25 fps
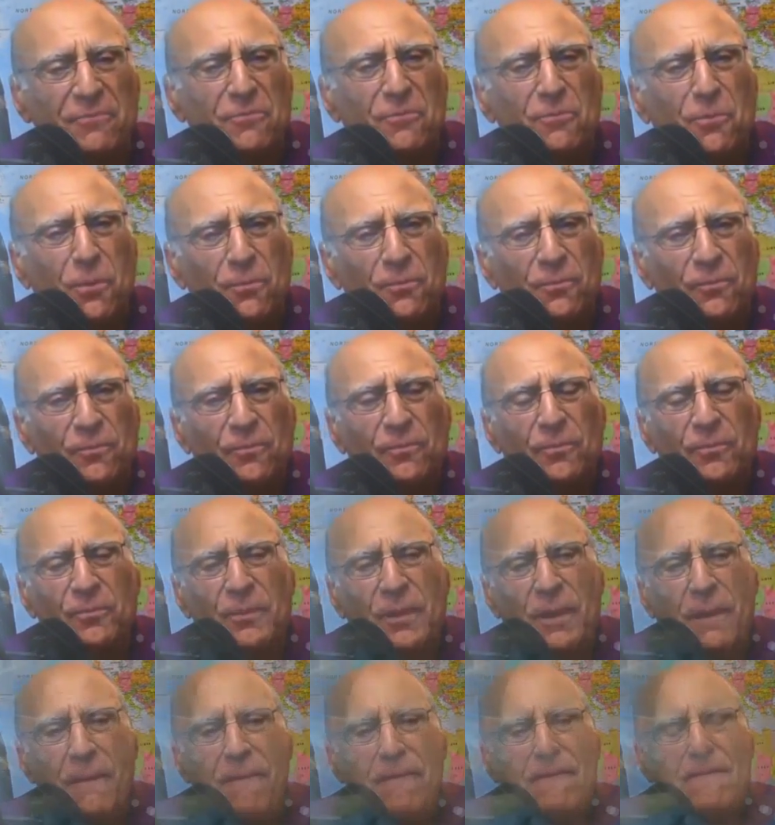Yeah,
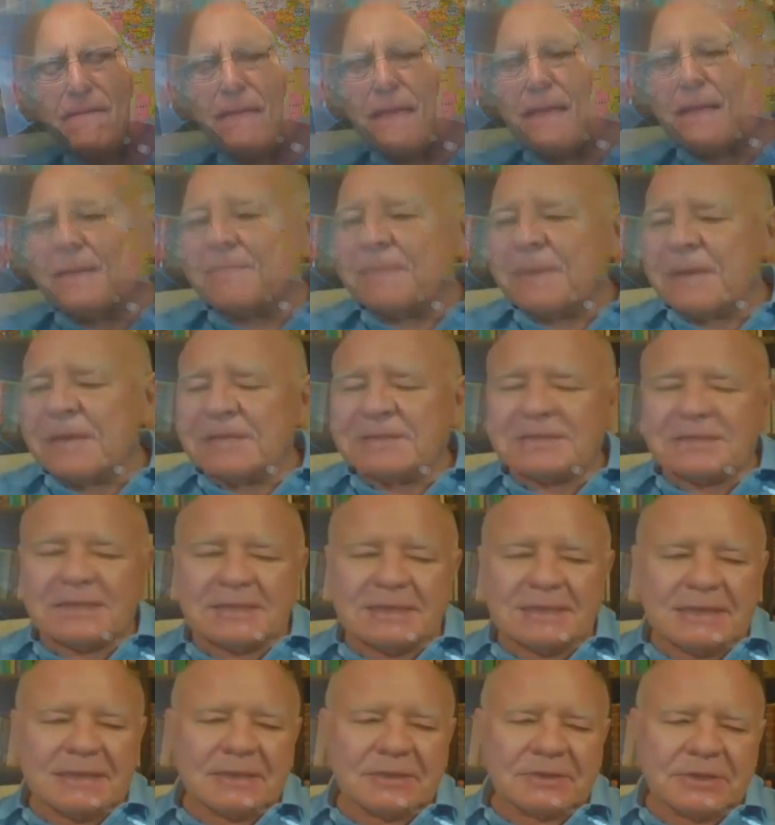yeah, I
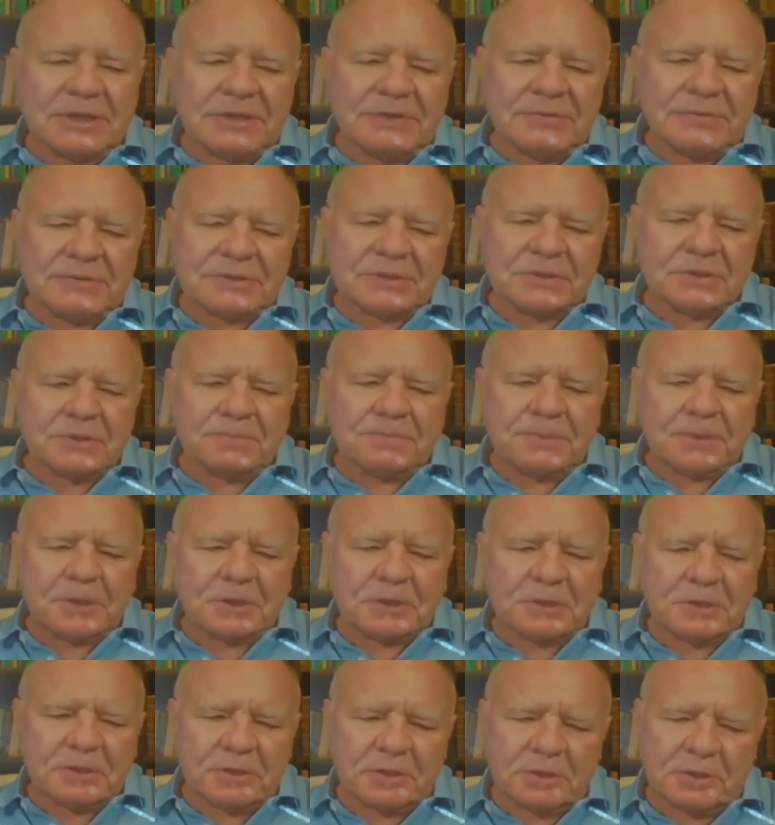basically agree with you,
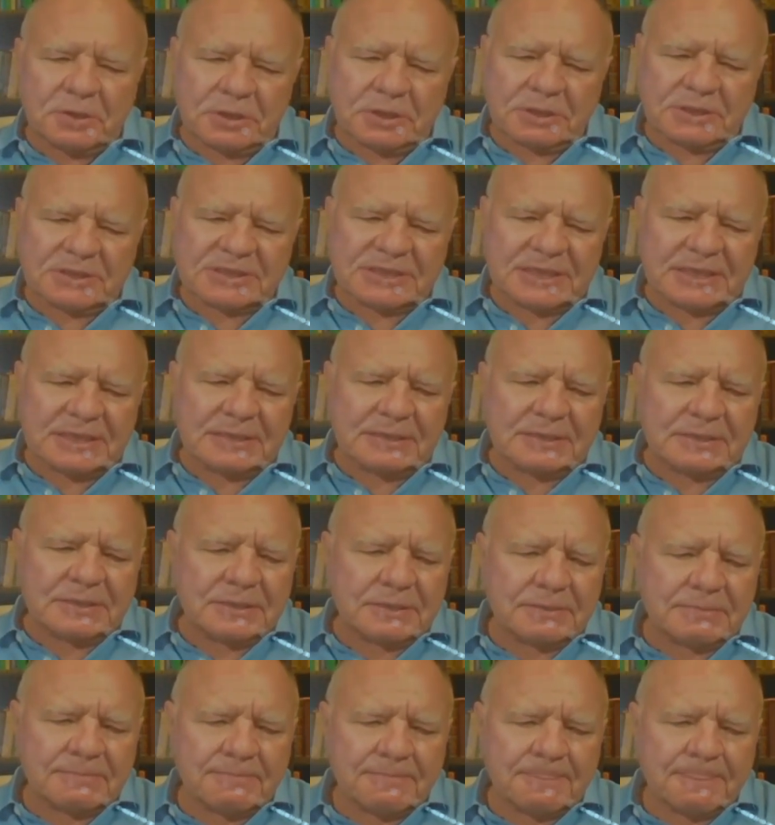but you
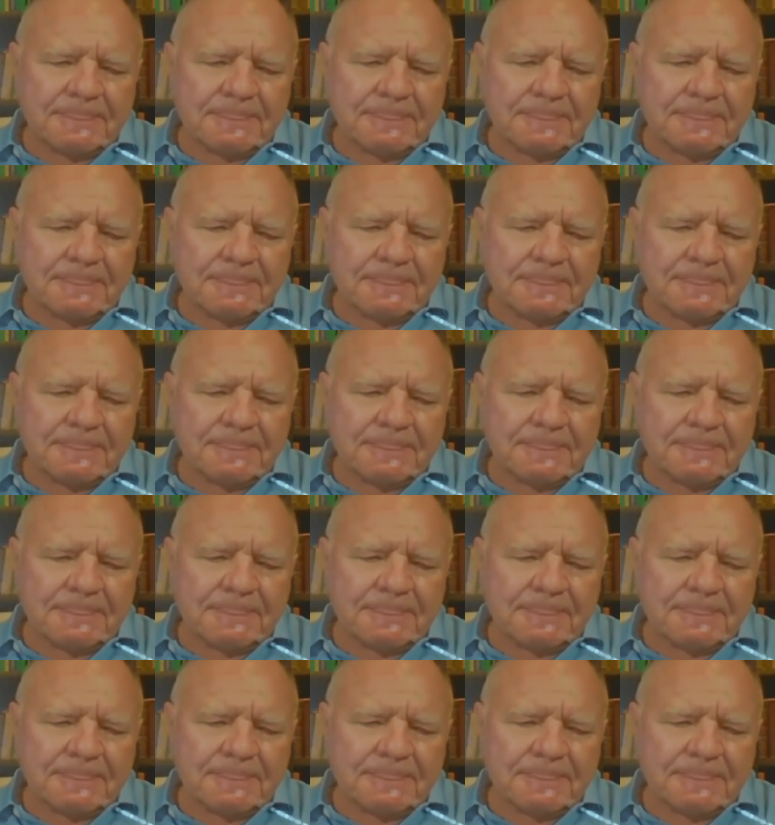understand,